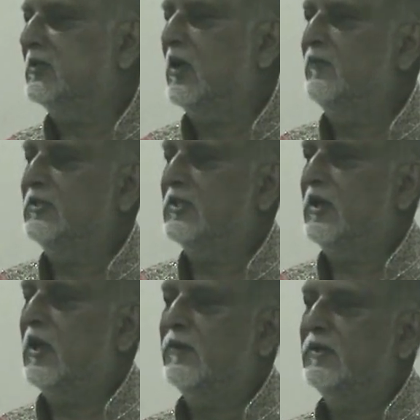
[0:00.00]
which are
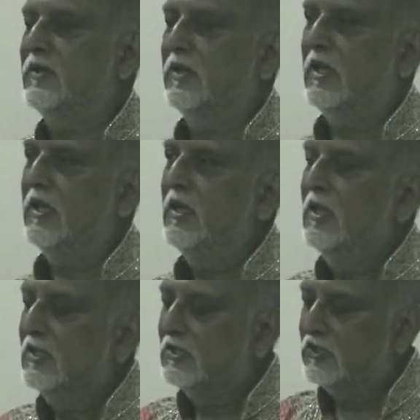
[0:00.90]
now in Turkey.
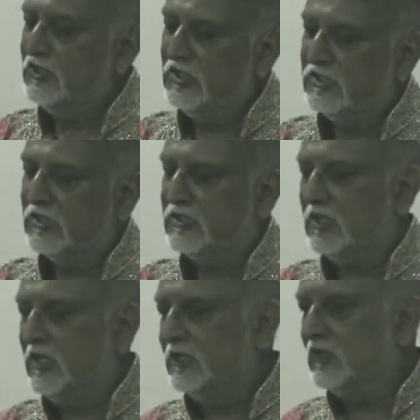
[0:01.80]
So
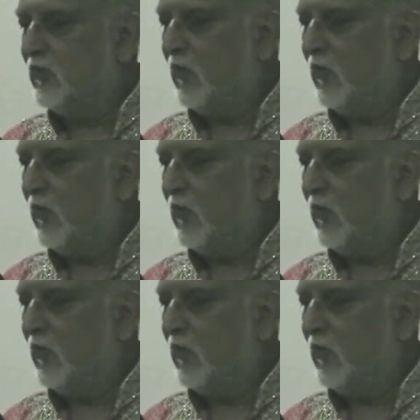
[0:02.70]
Jesus is